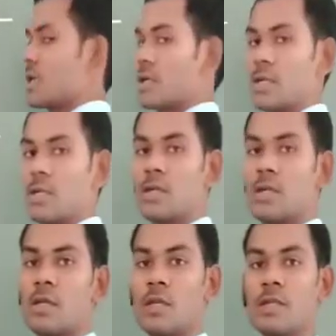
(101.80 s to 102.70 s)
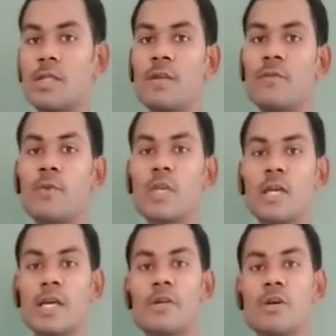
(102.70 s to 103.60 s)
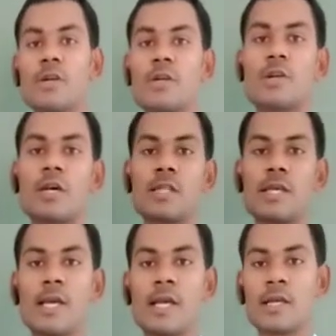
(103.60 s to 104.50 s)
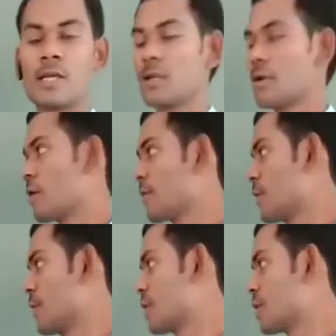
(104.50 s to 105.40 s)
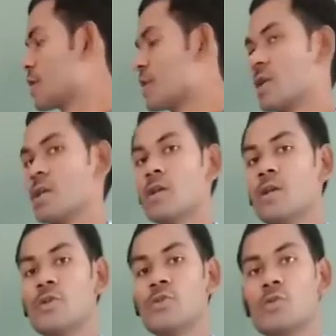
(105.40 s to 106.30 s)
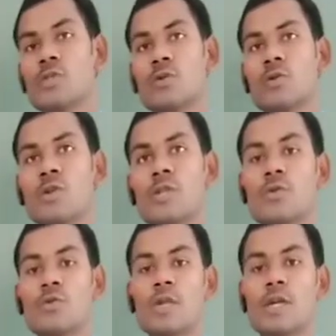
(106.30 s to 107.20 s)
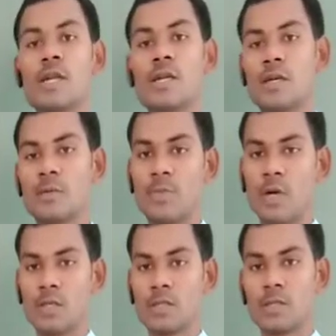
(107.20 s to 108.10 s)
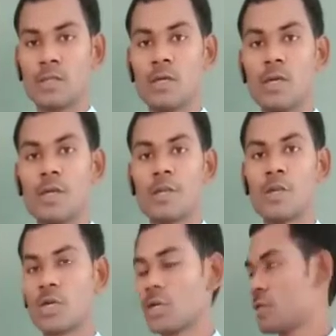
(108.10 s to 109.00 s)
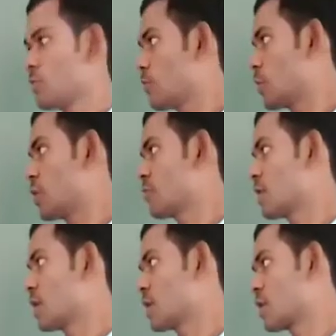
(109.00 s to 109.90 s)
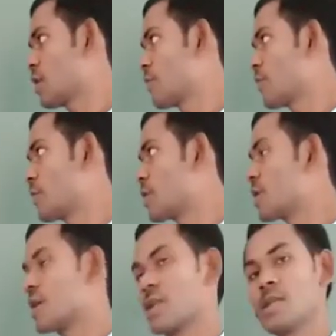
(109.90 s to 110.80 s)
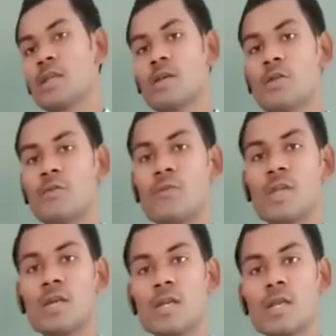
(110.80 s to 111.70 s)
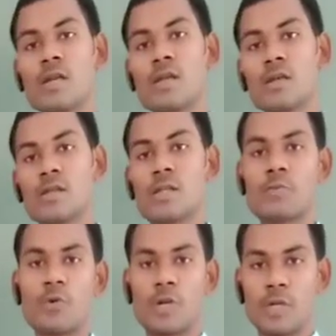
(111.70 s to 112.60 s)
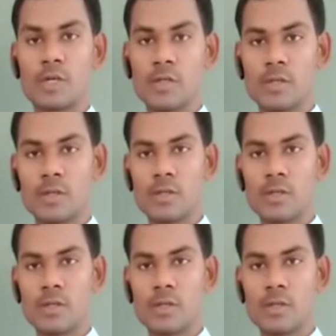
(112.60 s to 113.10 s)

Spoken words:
angle, then we cannot draw the angle of 50 degree using only ruler and compass. In order to form the angle of 50 degree, we need the protector.